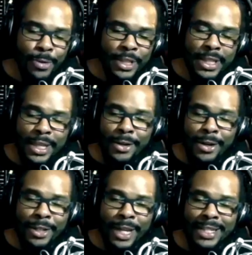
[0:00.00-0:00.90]
see
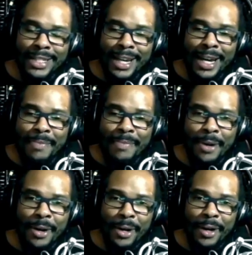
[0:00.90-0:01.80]
y'all next time
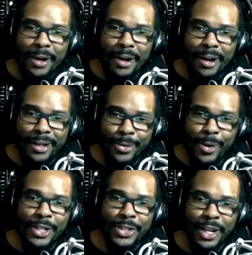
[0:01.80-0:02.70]
on
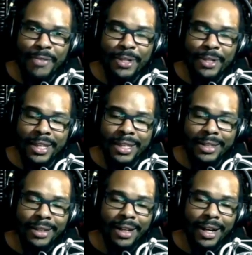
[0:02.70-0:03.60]
Question Everything.
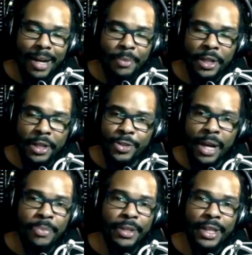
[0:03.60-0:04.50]
I'm going to
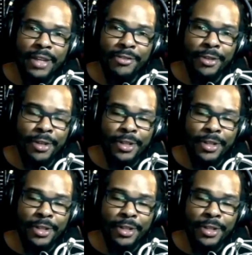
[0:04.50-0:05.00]
drop the link for you to